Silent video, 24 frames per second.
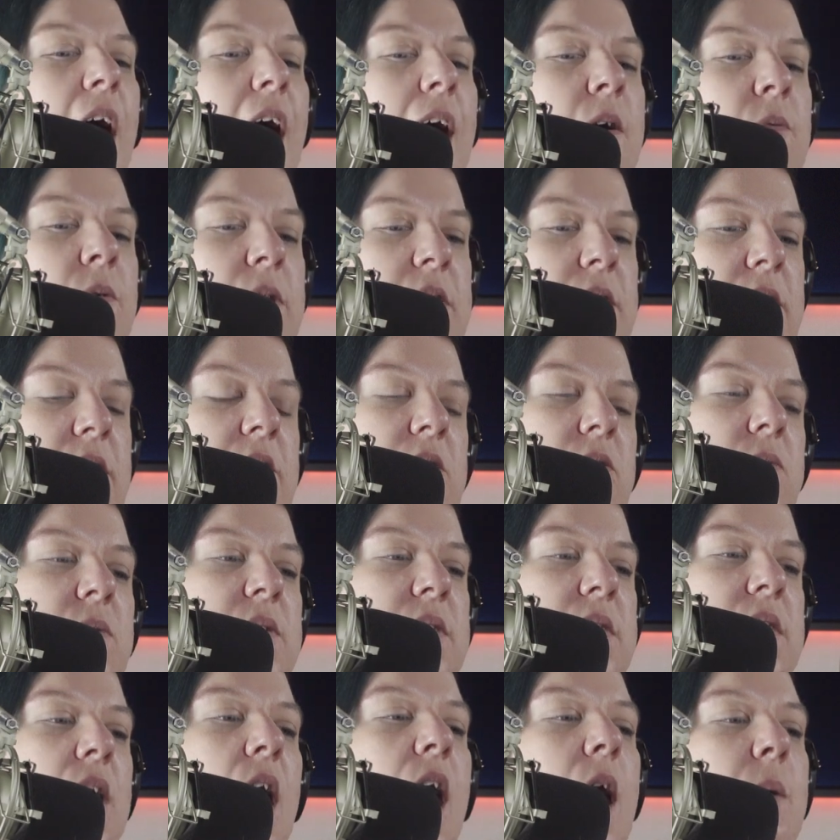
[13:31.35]
I wanted to do
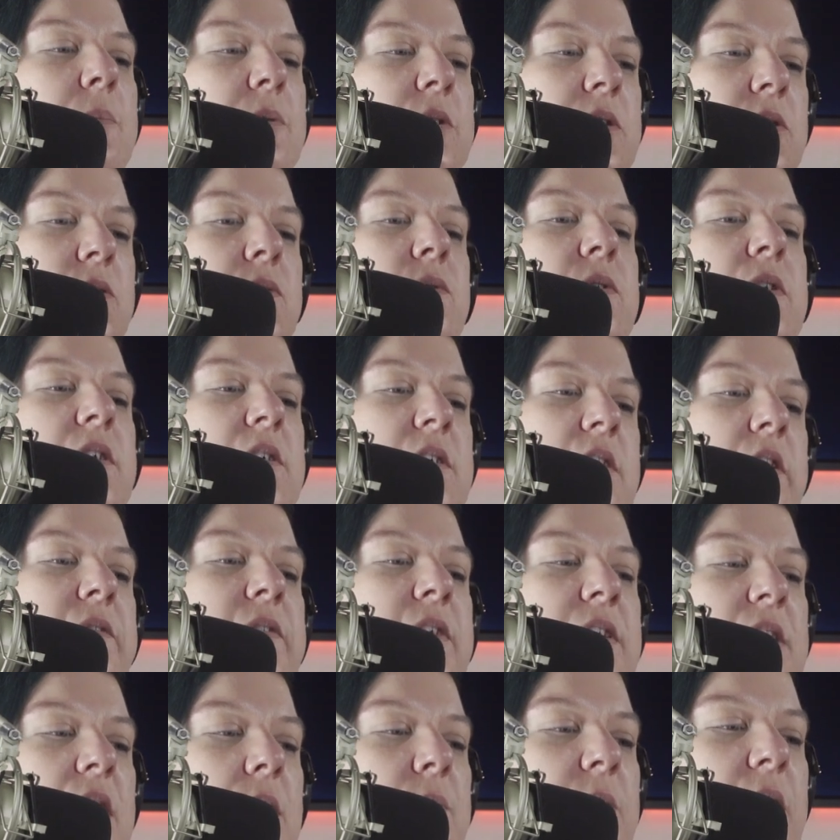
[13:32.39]
was the opportunities of
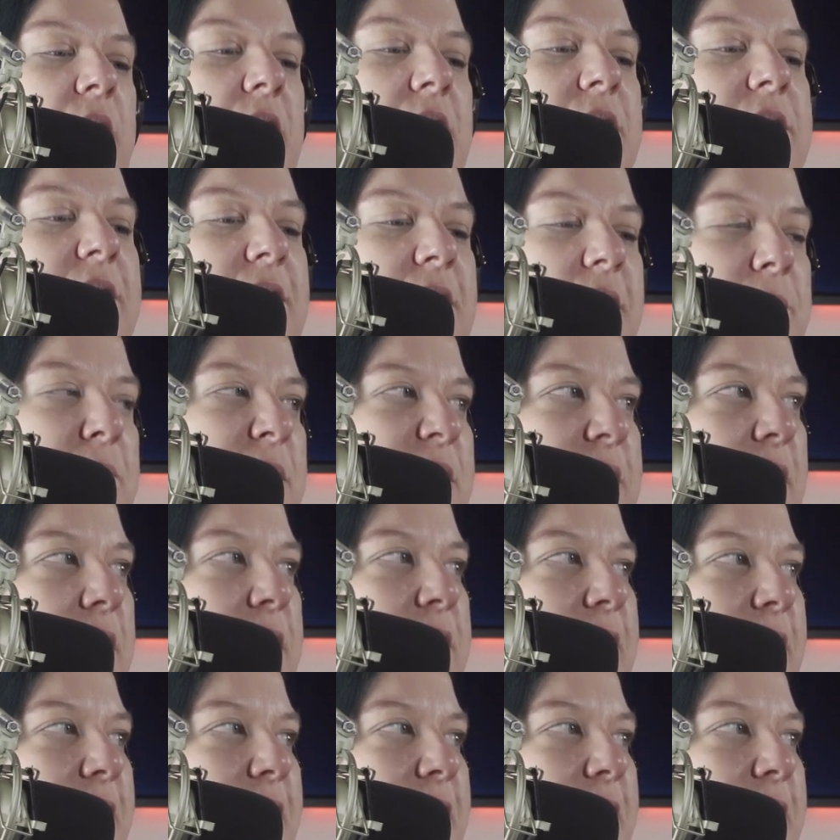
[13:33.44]
the time we got to see a Metallica.